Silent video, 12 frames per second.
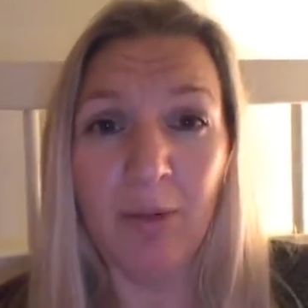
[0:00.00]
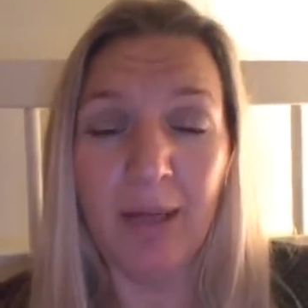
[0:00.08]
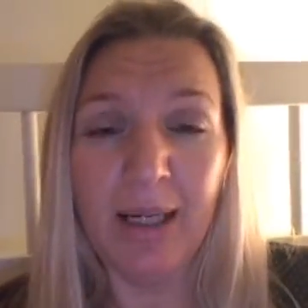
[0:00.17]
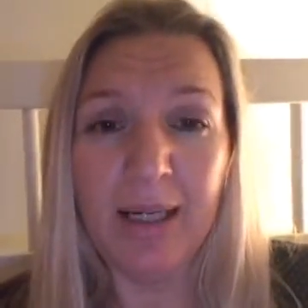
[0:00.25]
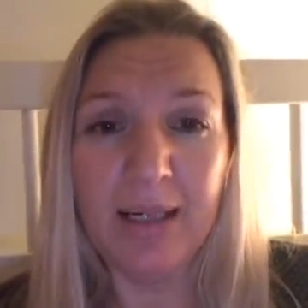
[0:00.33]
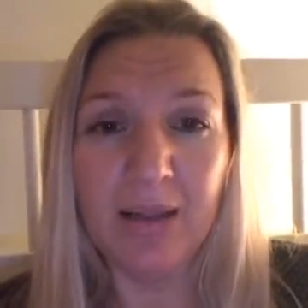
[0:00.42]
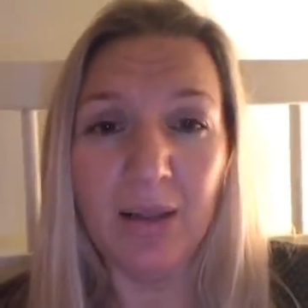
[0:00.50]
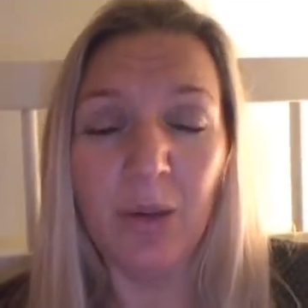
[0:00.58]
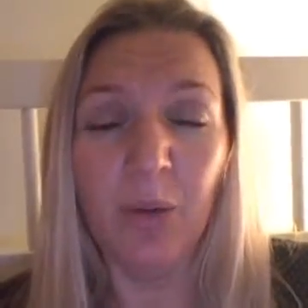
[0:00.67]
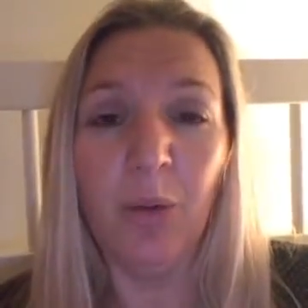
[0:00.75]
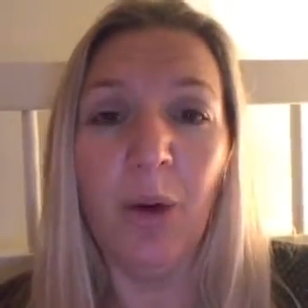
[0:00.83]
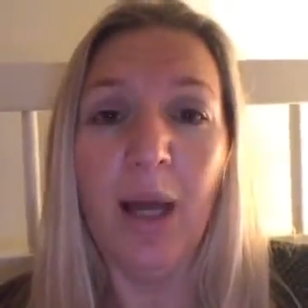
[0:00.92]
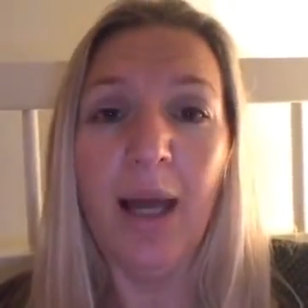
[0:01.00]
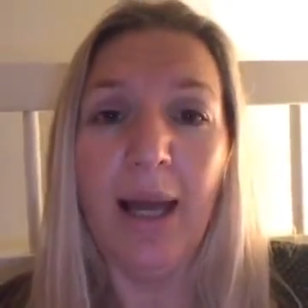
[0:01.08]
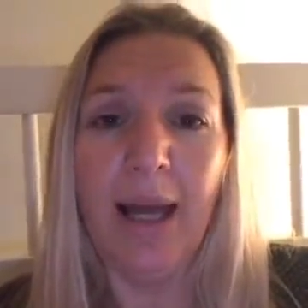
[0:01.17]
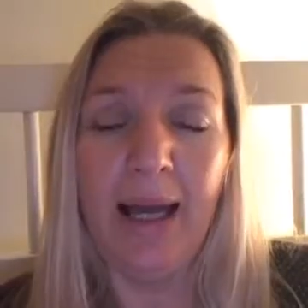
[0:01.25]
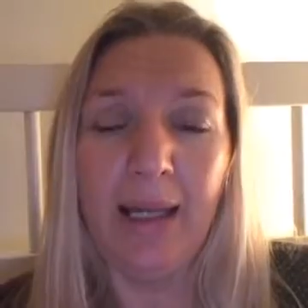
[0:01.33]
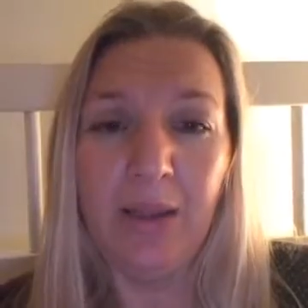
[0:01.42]
analytical
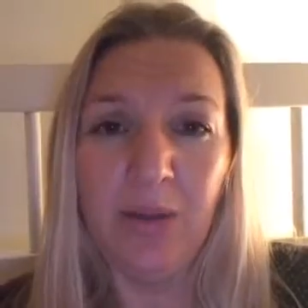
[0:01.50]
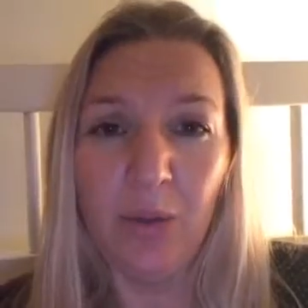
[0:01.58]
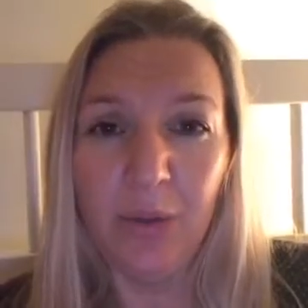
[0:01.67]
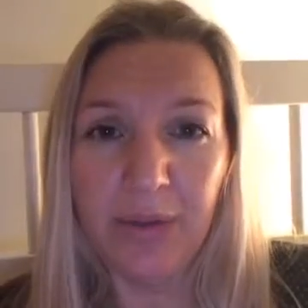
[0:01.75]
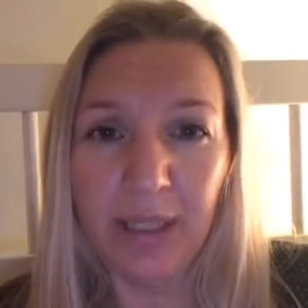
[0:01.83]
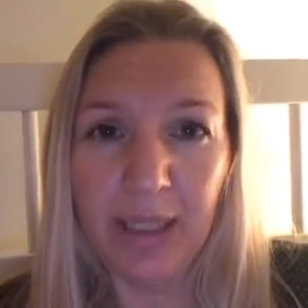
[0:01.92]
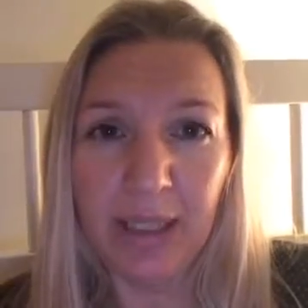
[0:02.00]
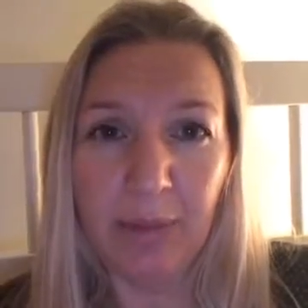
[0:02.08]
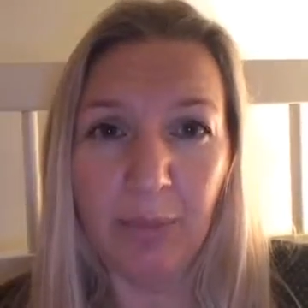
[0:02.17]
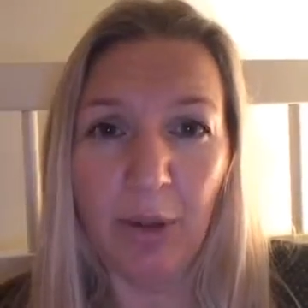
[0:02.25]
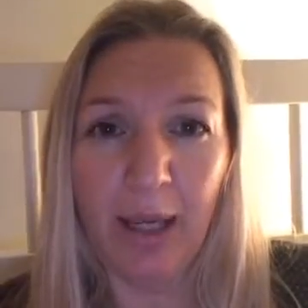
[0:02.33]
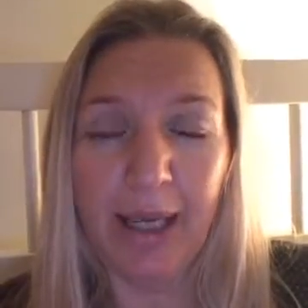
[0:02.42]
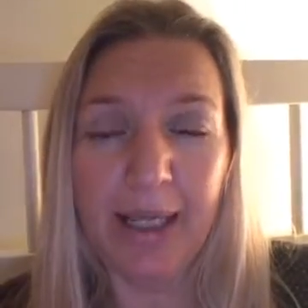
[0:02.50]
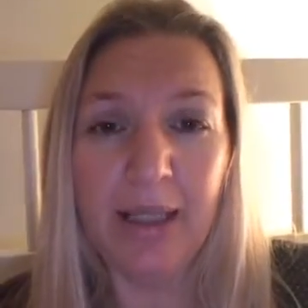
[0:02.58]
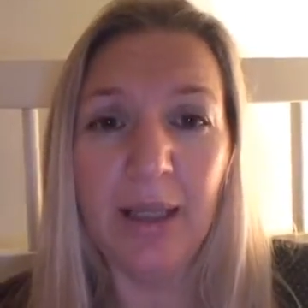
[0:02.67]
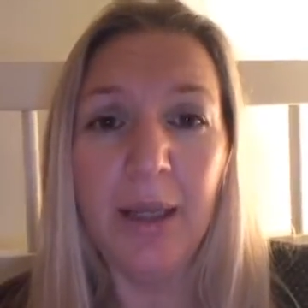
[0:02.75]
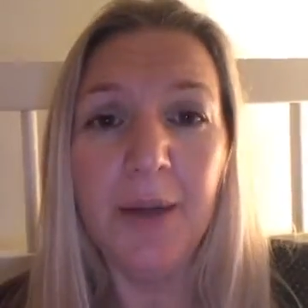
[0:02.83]
and your thinking brain,